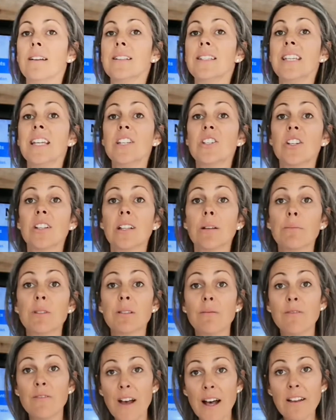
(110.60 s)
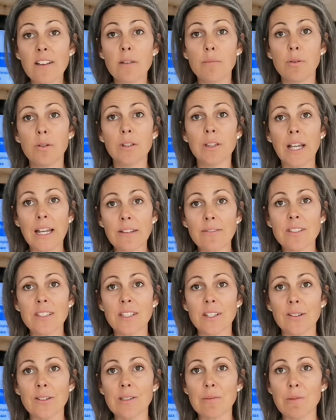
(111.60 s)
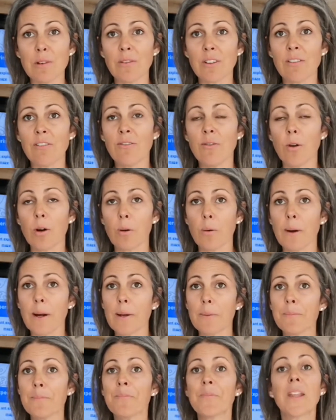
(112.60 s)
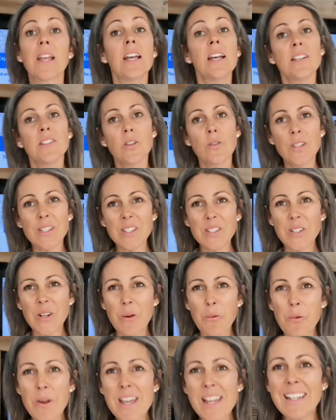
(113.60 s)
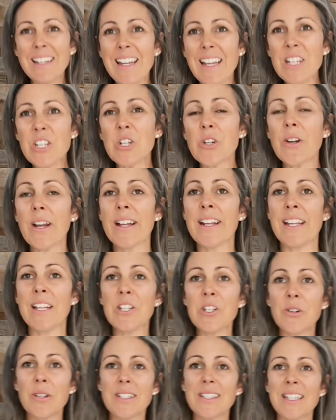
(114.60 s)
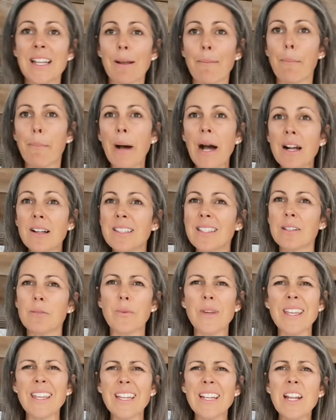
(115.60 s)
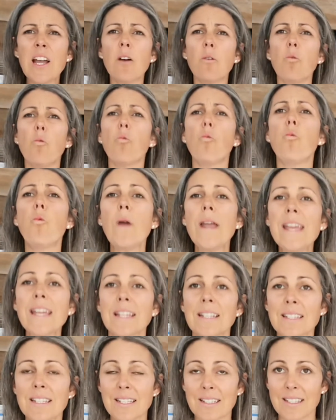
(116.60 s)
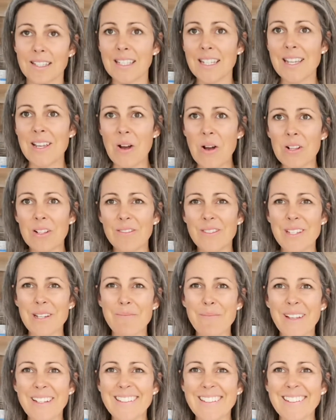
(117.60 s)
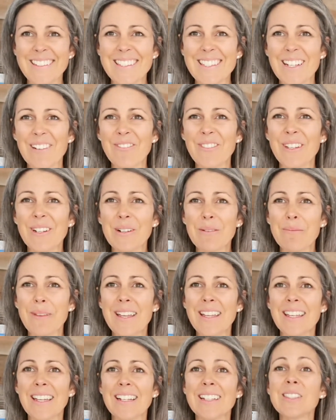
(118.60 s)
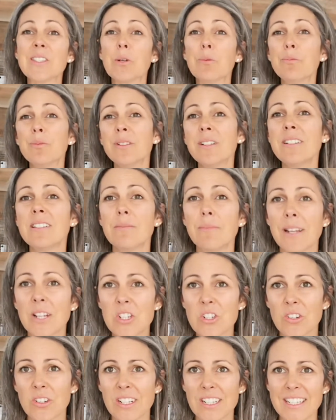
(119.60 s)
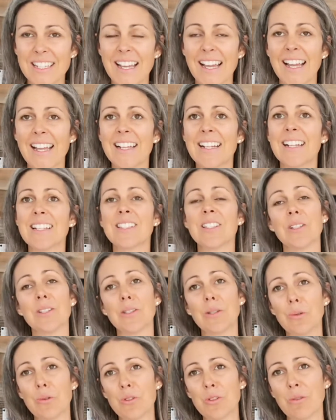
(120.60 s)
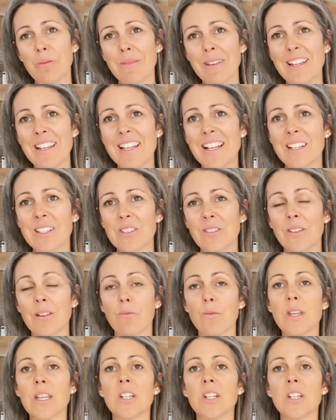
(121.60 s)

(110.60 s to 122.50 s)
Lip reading: teaching them some valuable life skills moving forward. So this is our week, Nature and Interesting Bugs. We cannot wait to see all of the amazing stuff that you're making. So please make sure to tag us on social media so that we